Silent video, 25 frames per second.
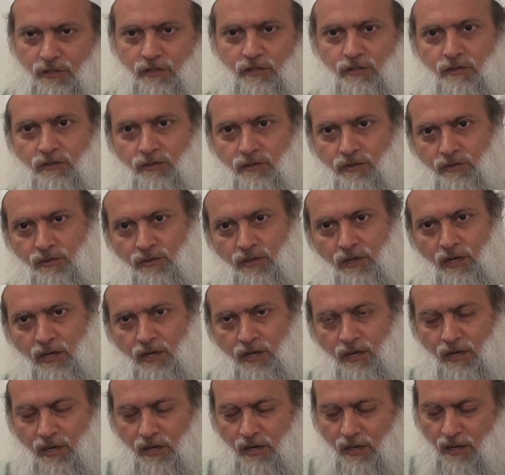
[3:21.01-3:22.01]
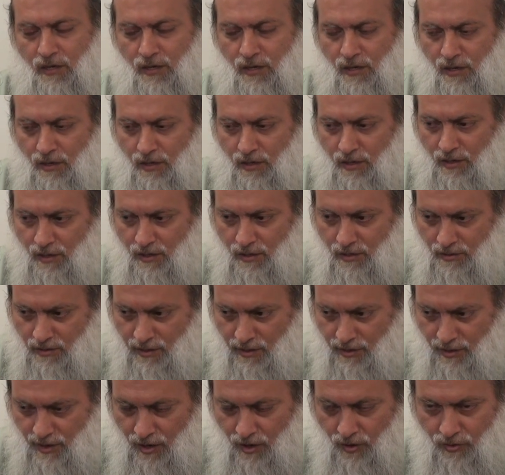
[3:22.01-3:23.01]
to
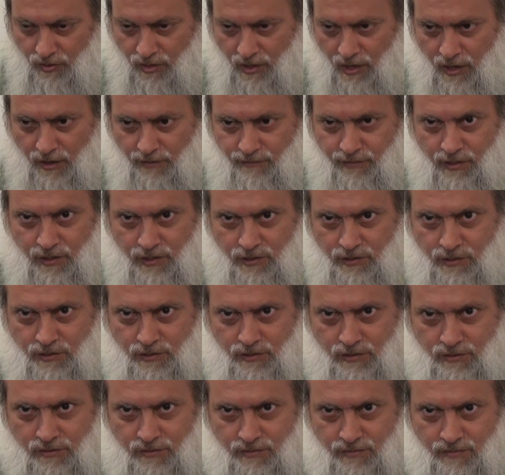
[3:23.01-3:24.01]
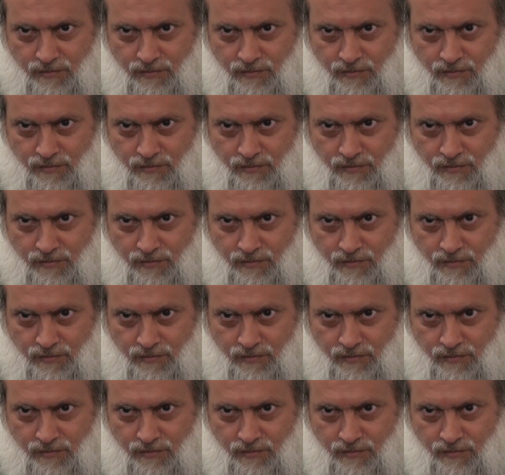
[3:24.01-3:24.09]
the rawda of his